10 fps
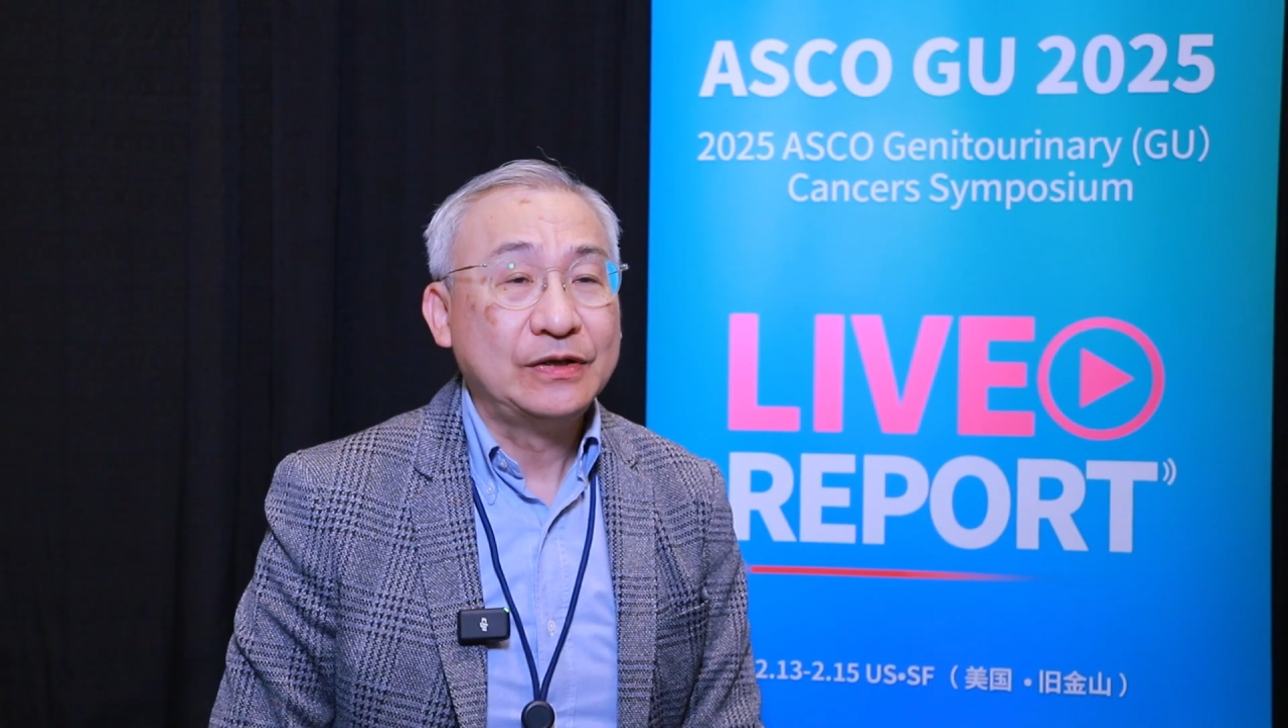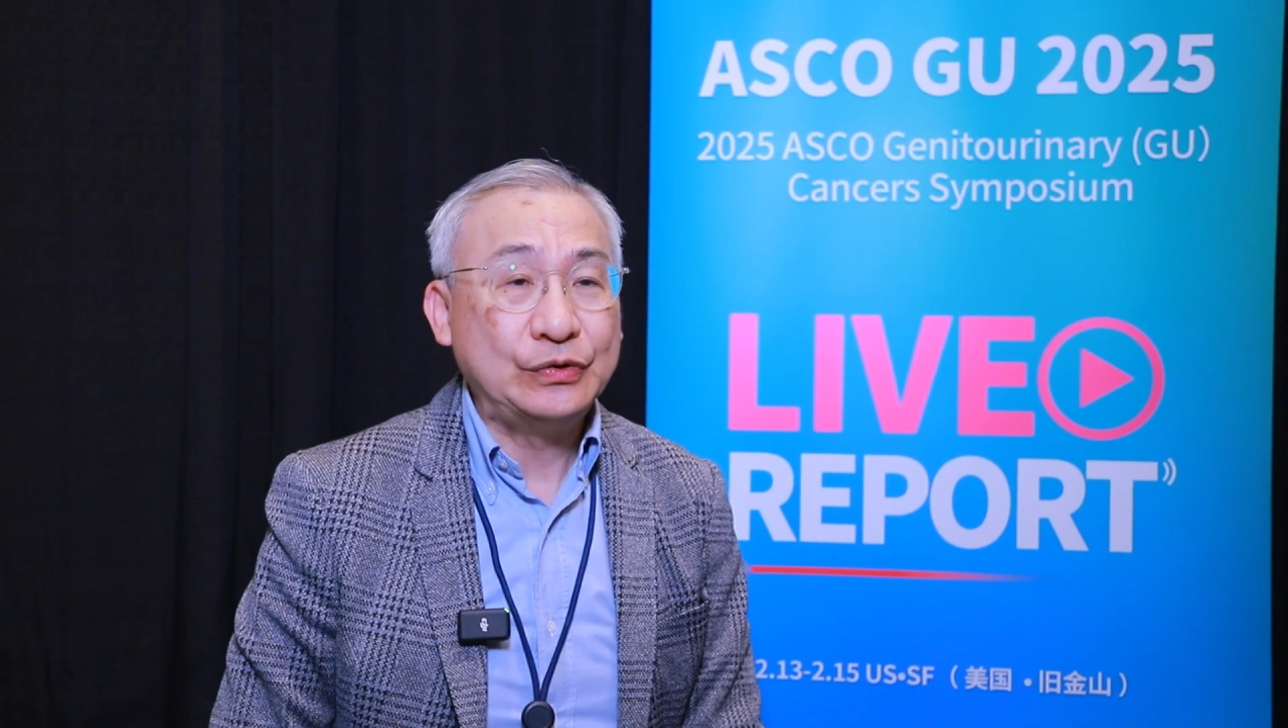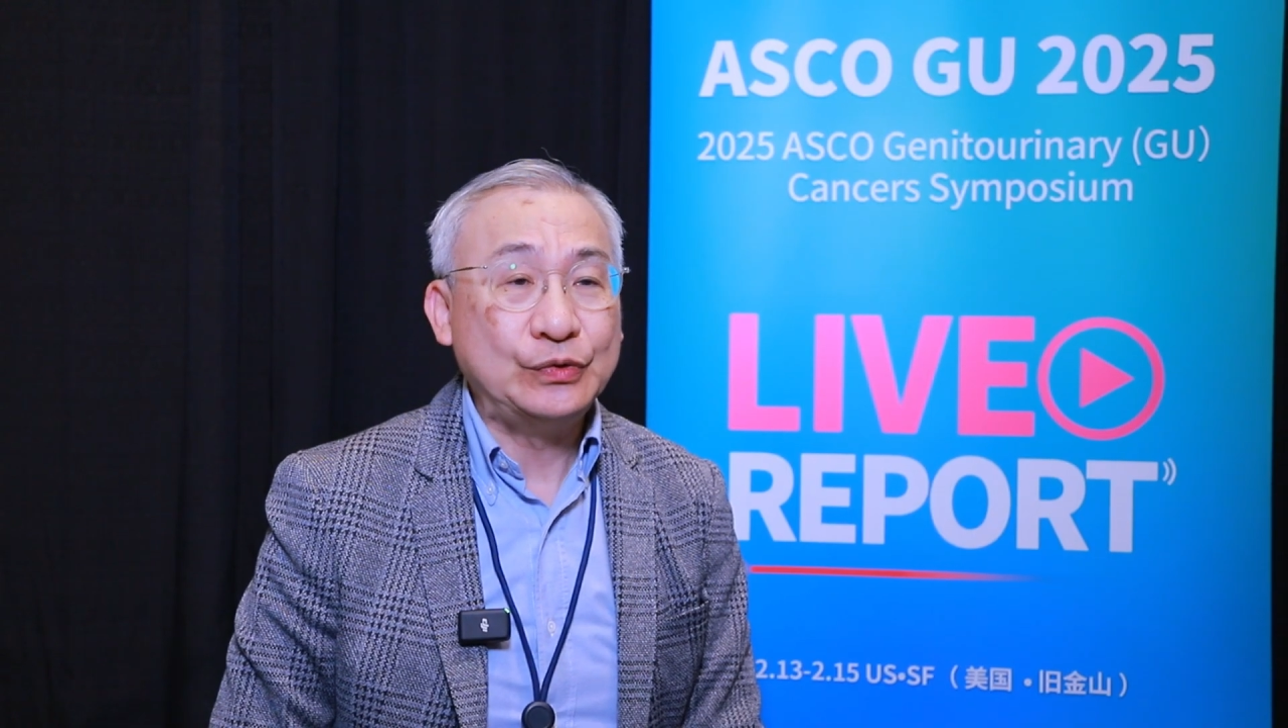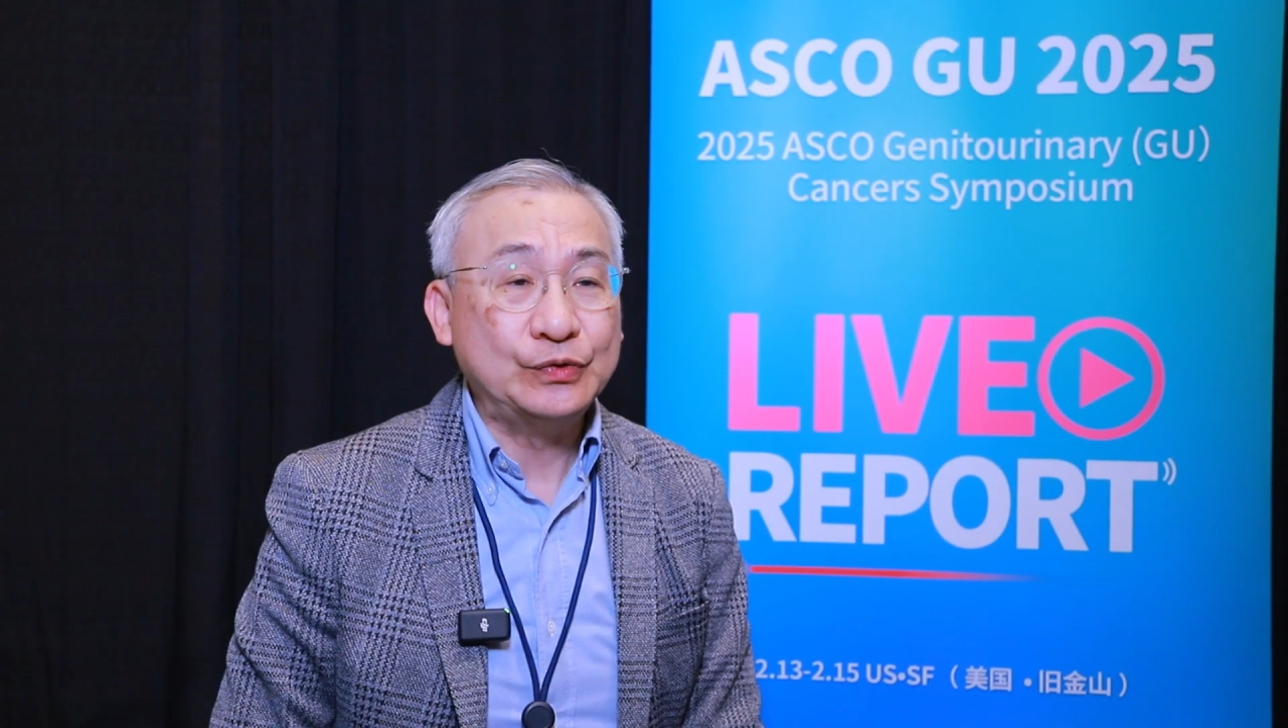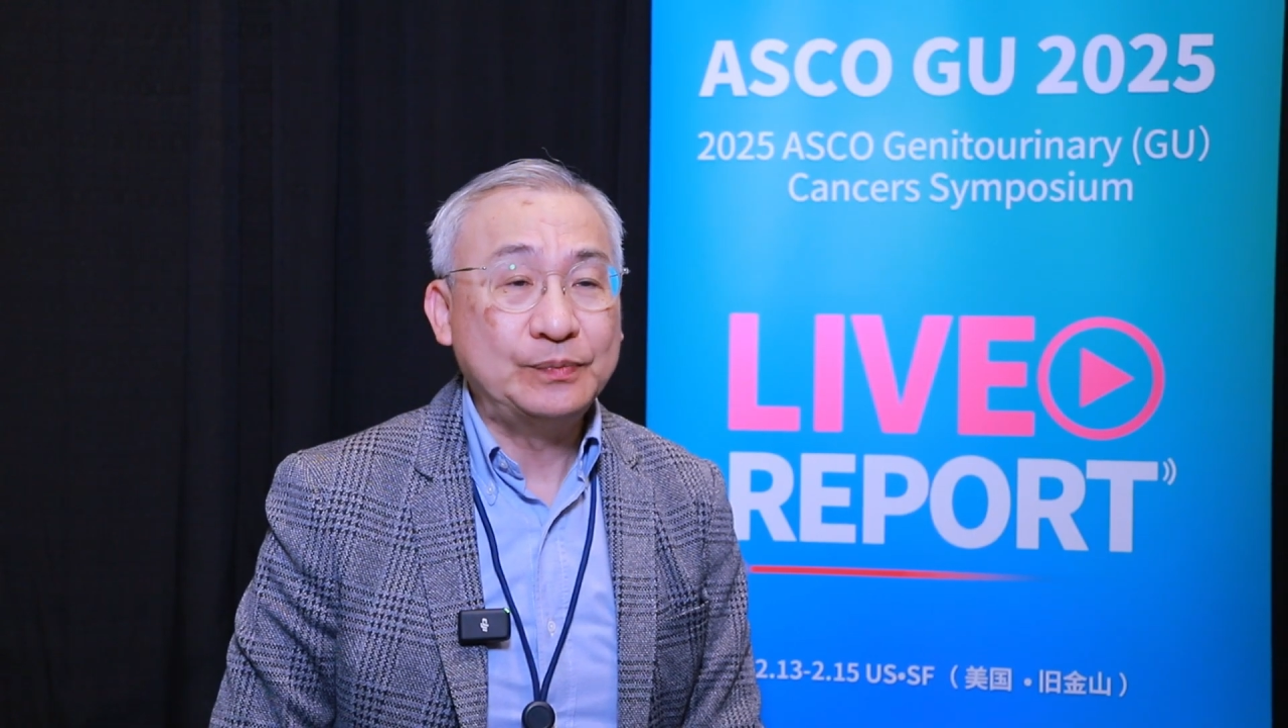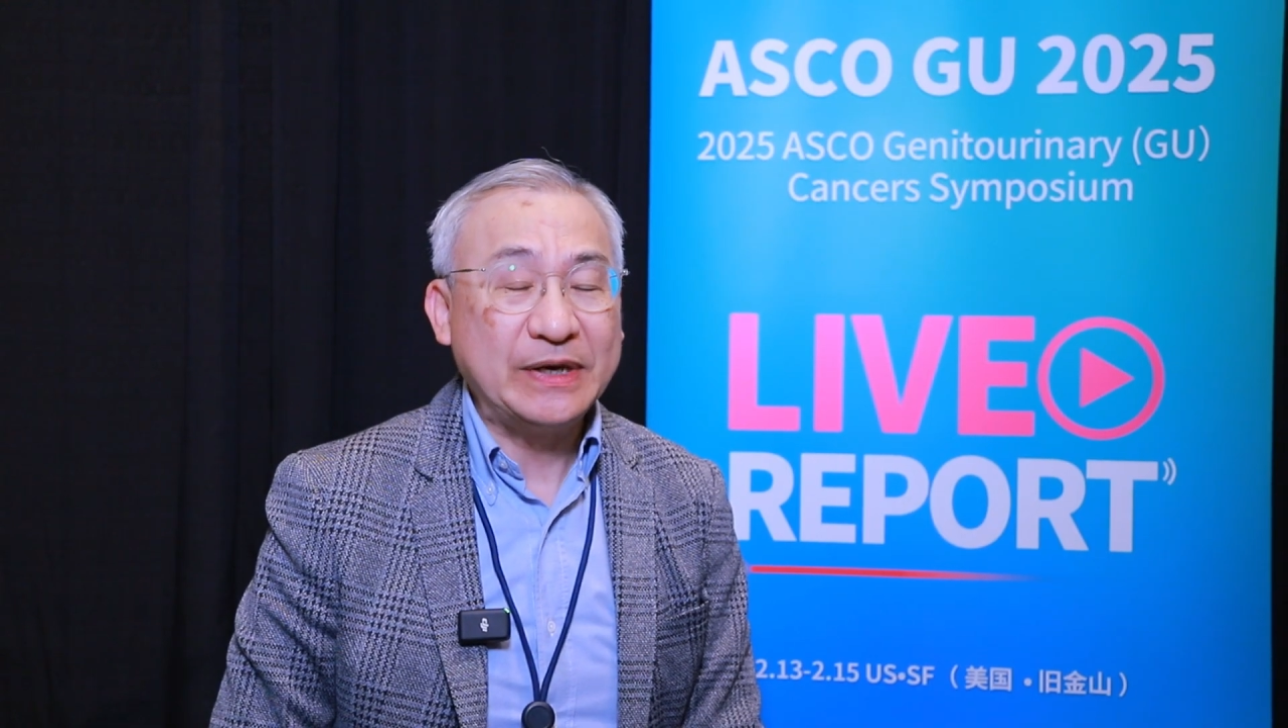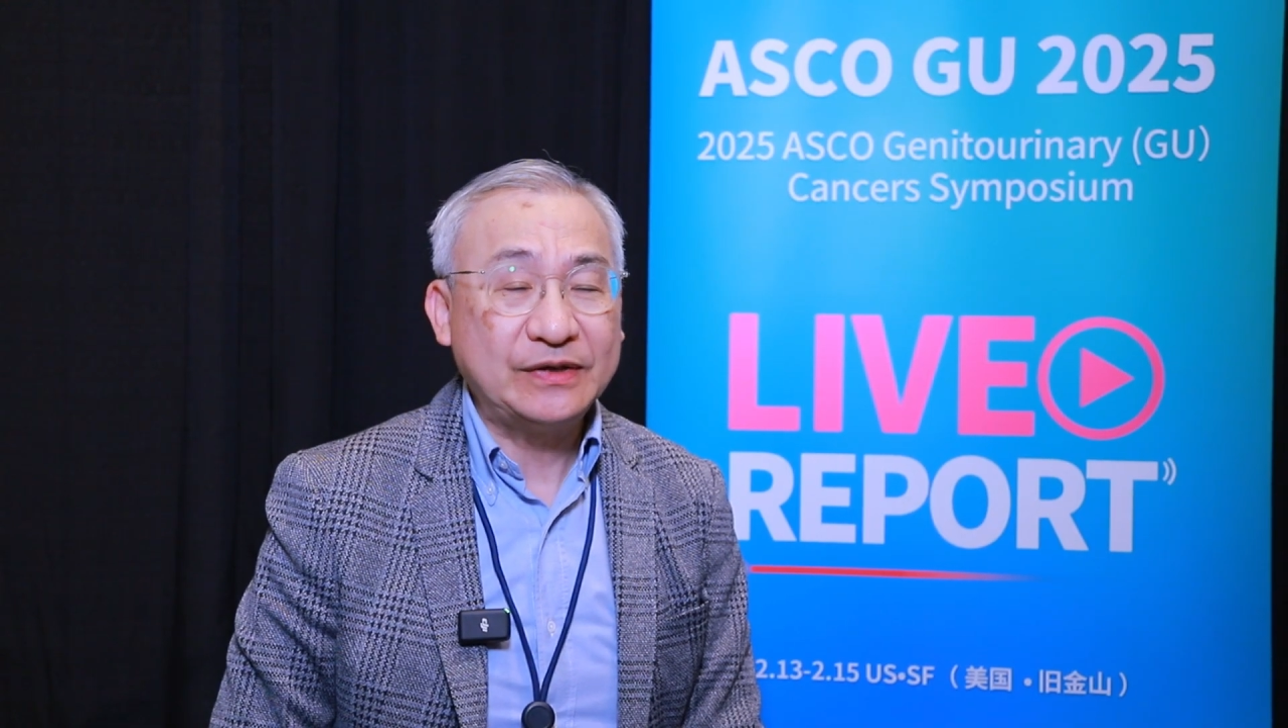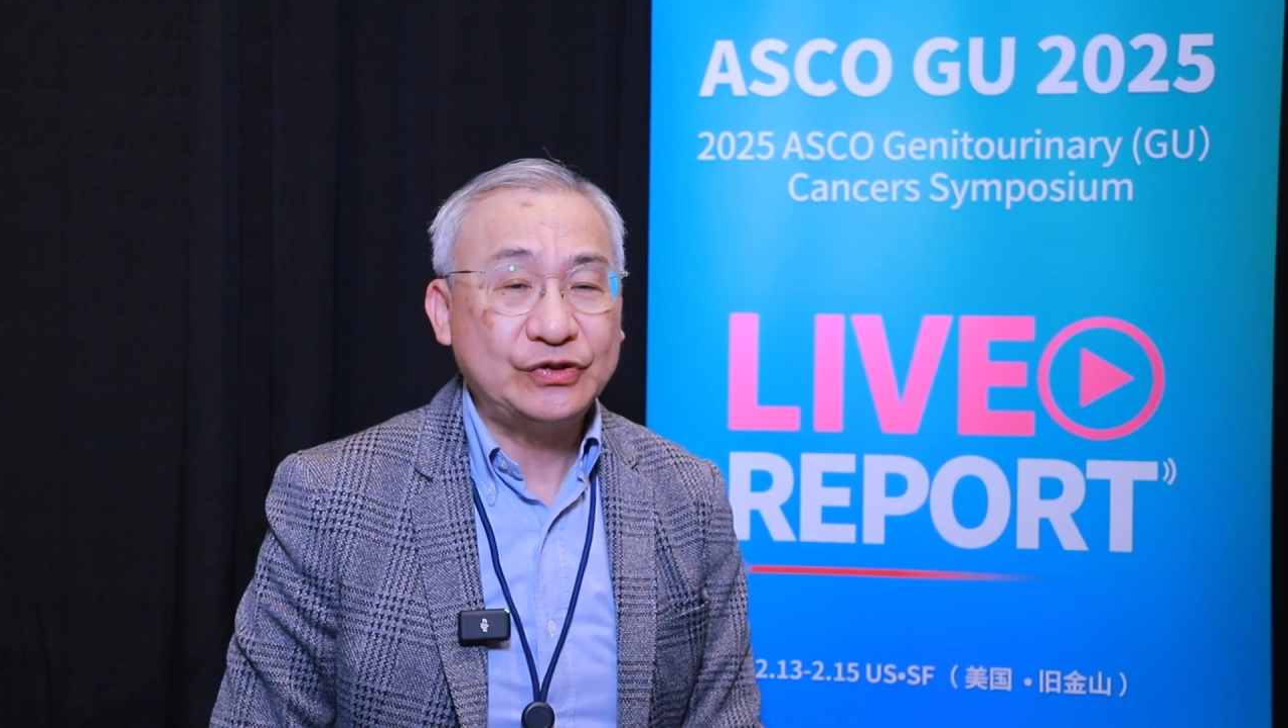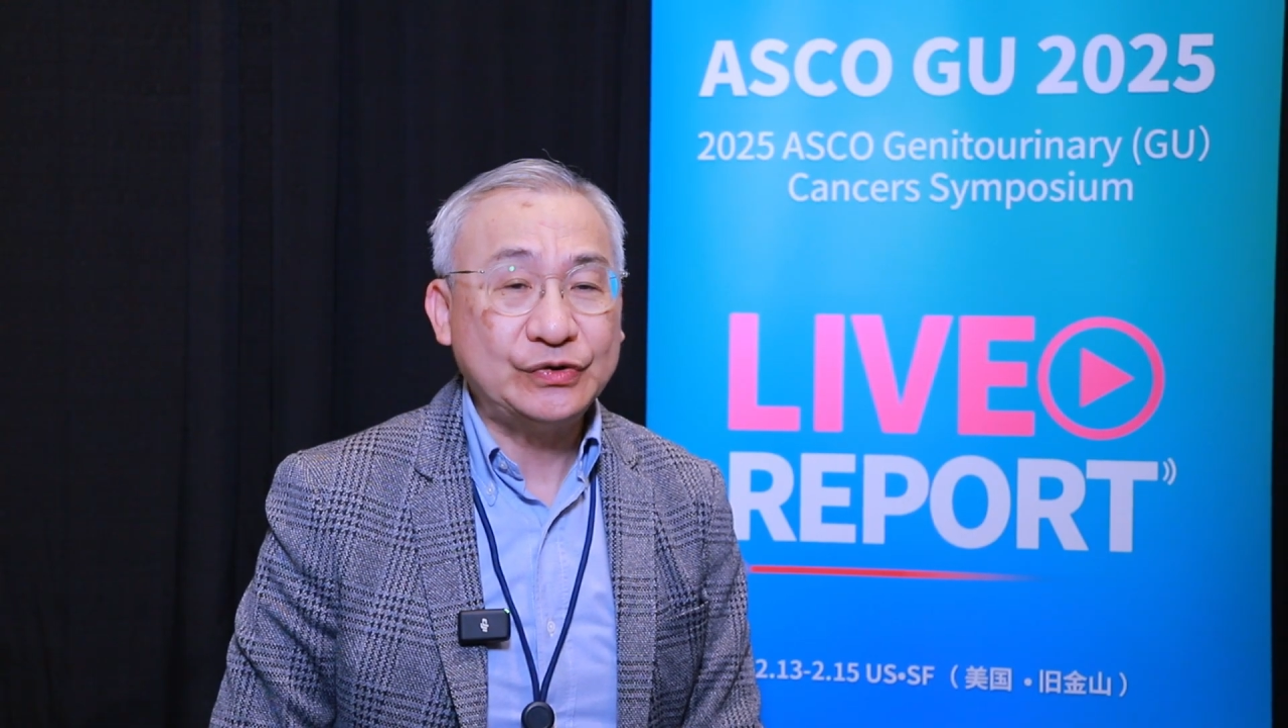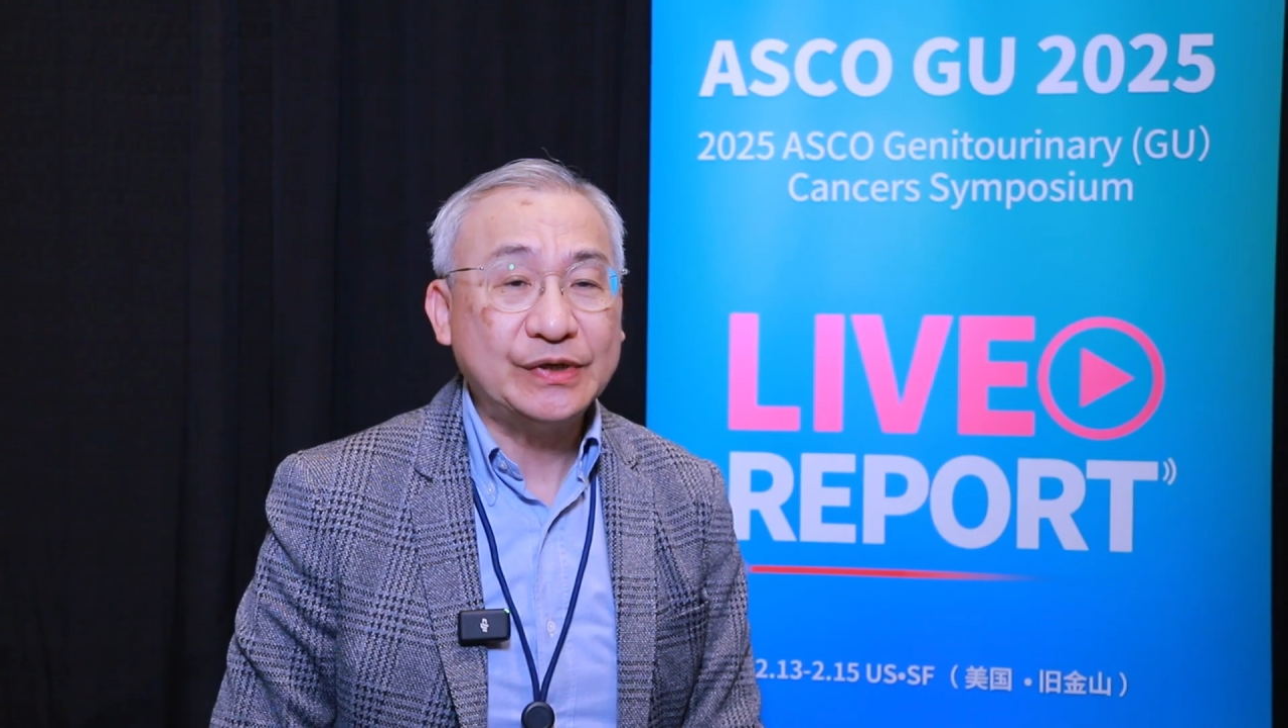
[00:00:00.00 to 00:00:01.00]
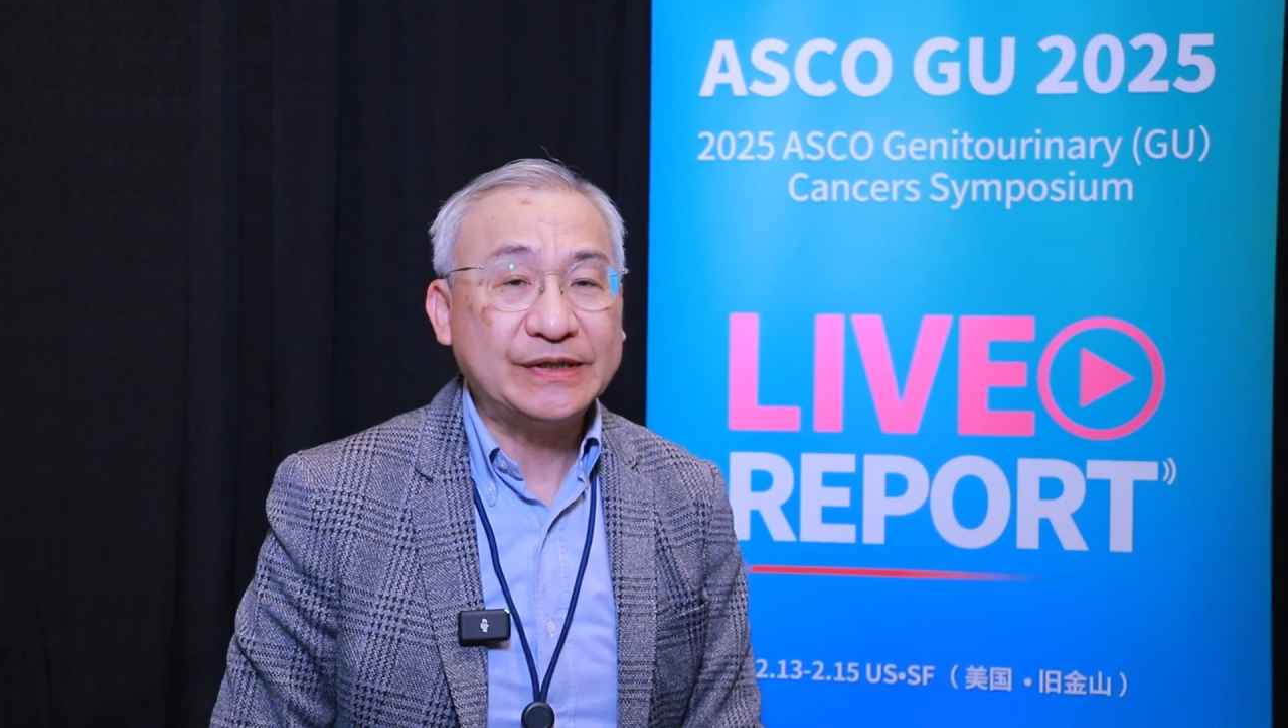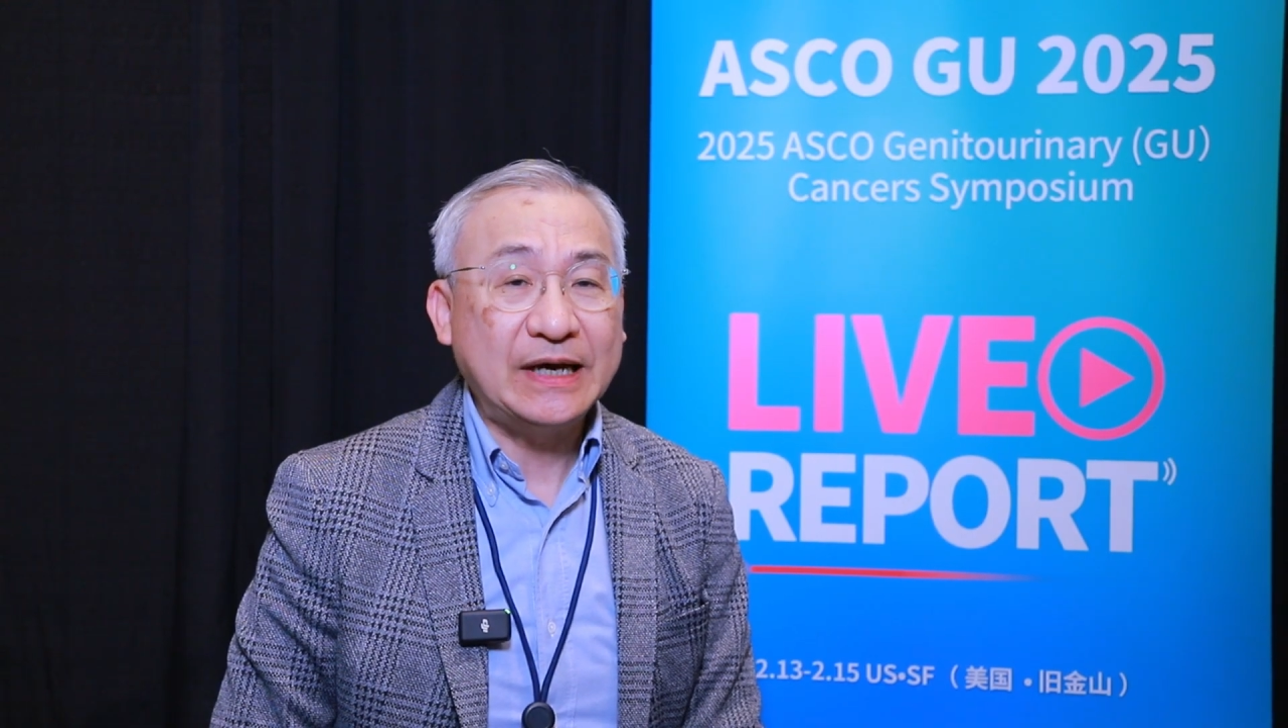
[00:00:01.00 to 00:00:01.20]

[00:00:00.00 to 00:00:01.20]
to make sure